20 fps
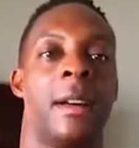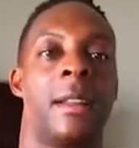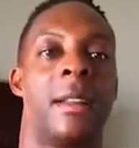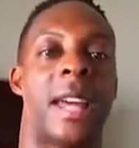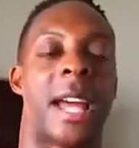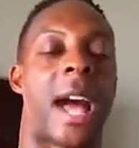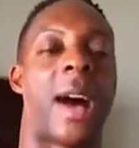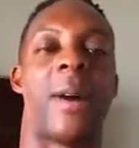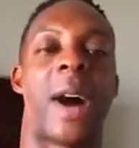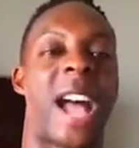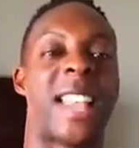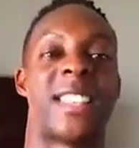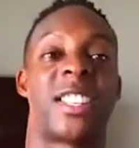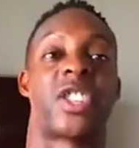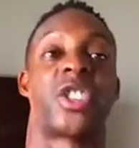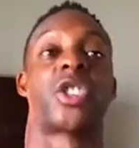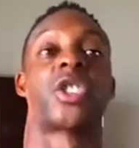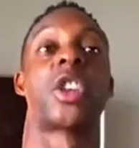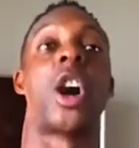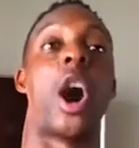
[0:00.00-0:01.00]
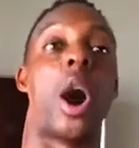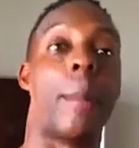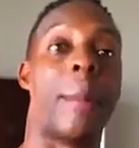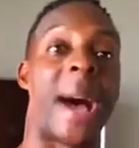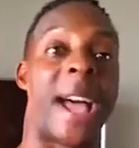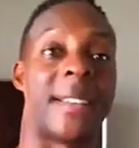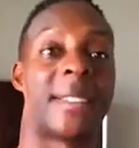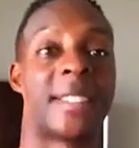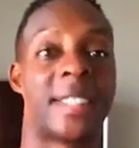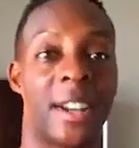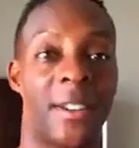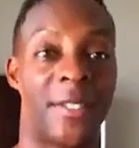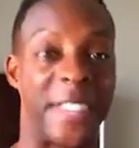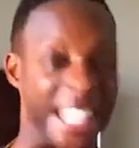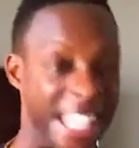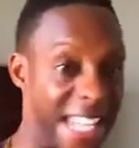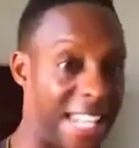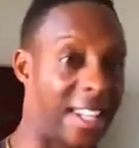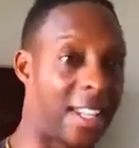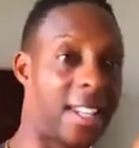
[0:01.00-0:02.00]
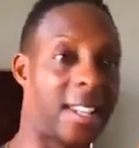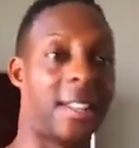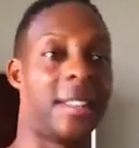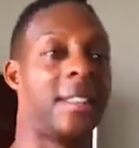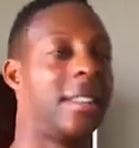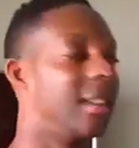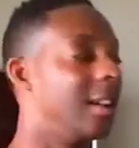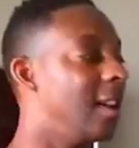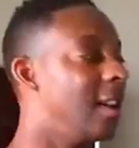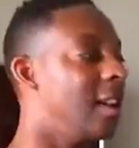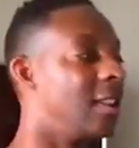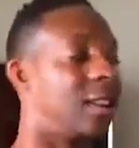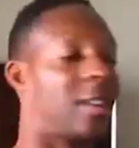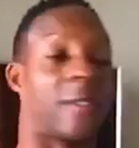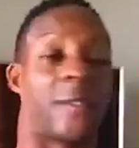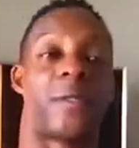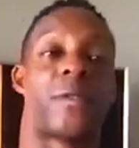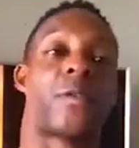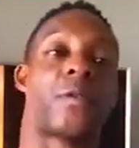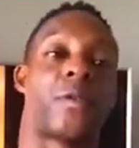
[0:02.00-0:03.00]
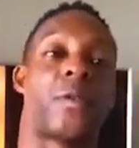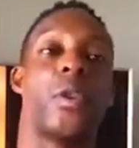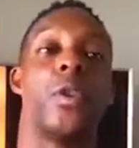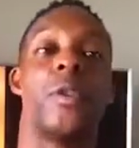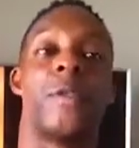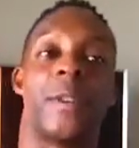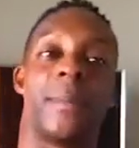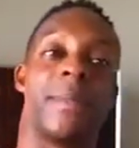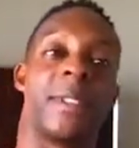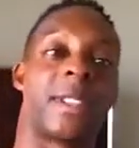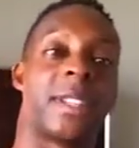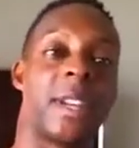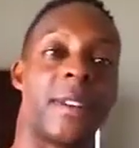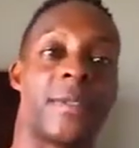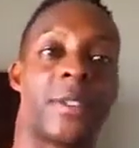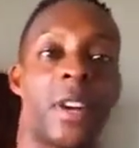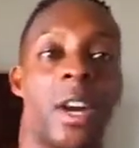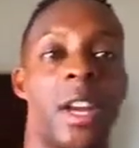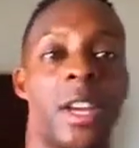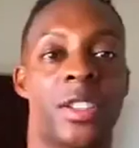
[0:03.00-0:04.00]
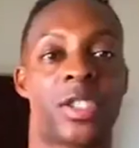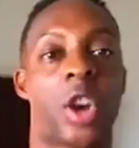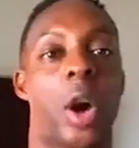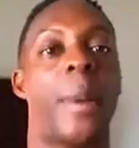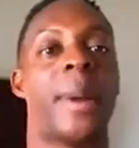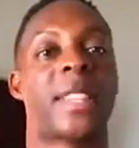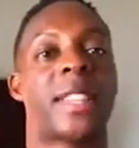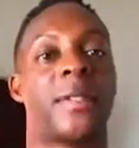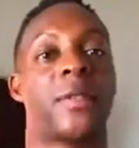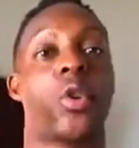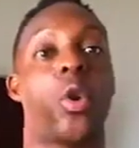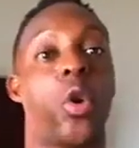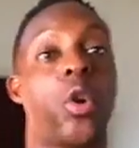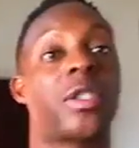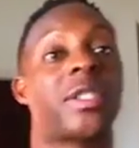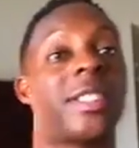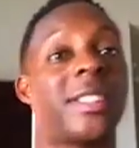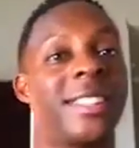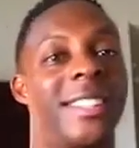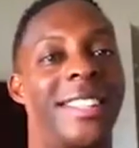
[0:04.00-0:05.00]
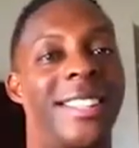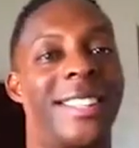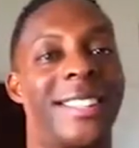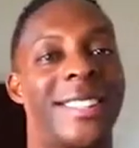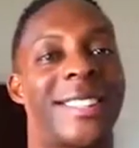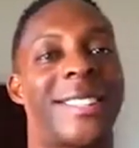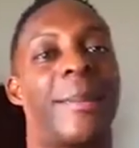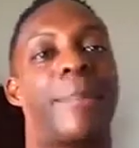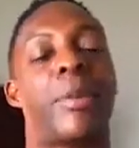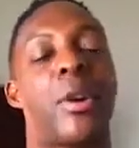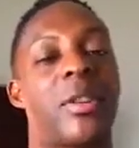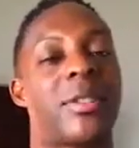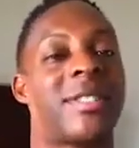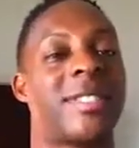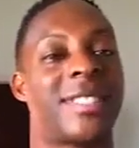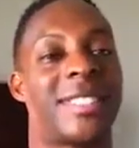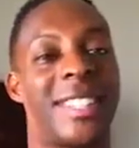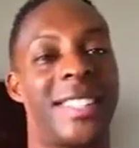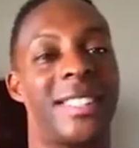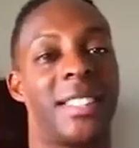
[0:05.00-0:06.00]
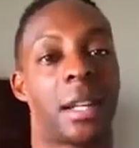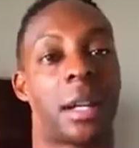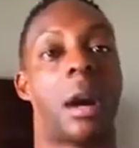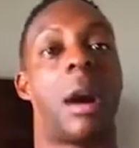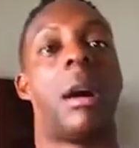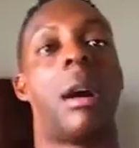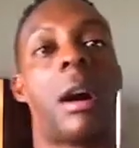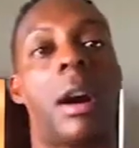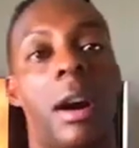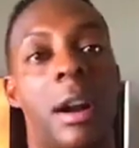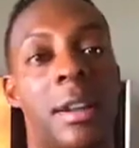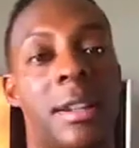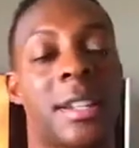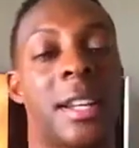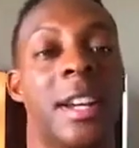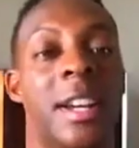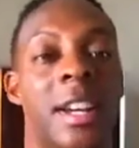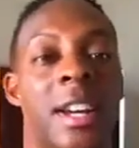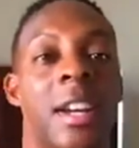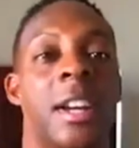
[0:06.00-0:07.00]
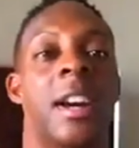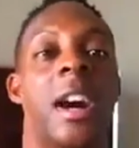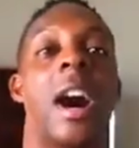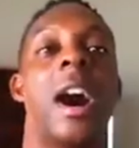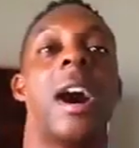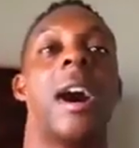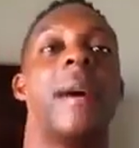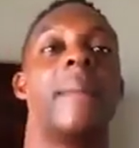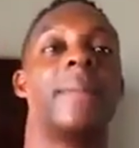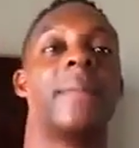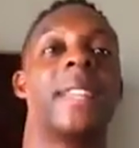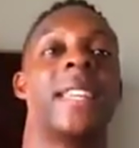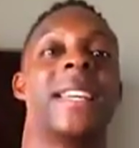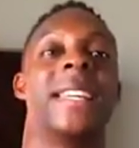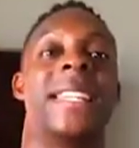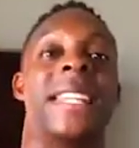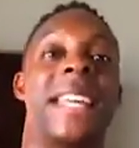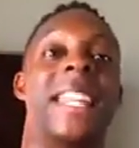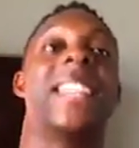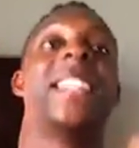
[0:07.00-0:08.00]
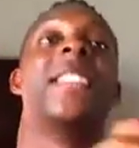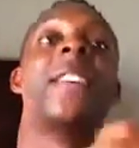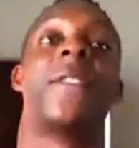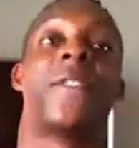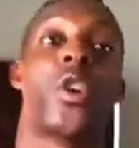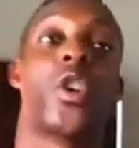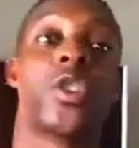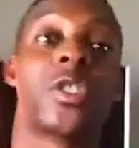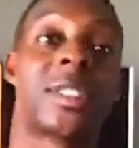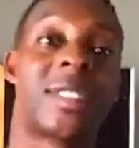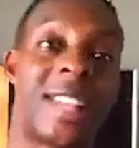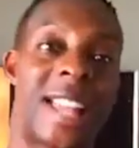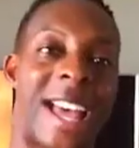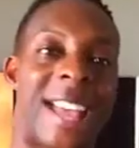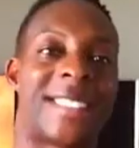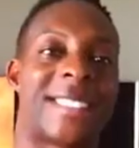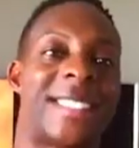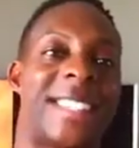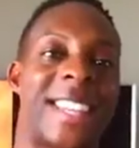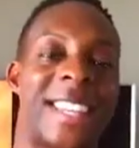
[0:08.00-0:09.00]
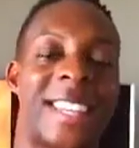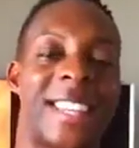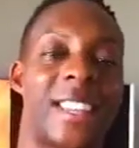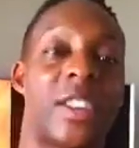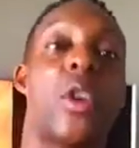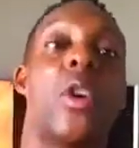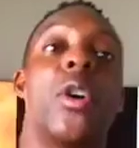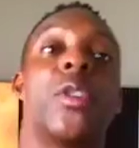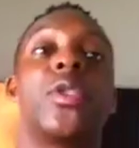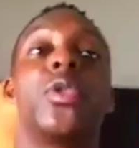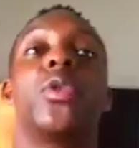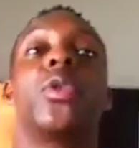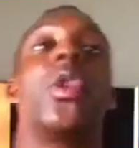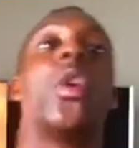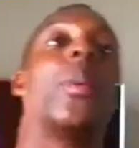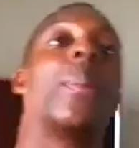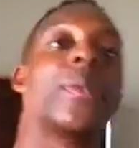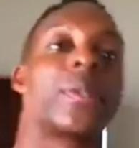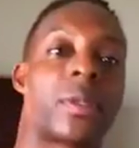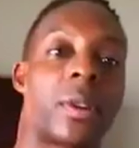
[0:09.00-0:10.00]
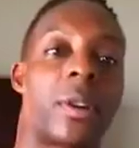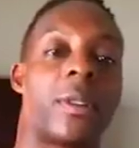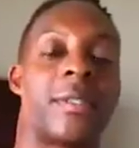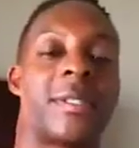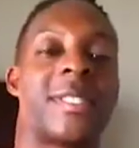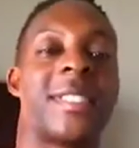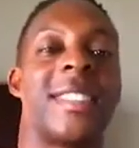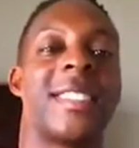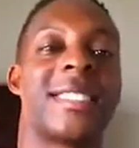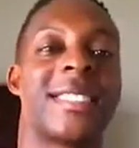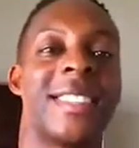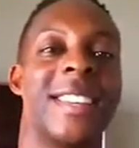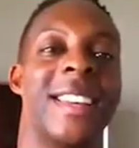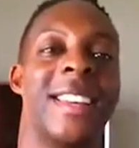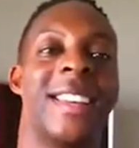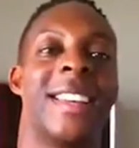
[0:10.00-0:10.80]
Like I just saw myself eating the food from the chef, saw myself going to the dealership, purchasing the cars, getting the first class ticket, going through global services,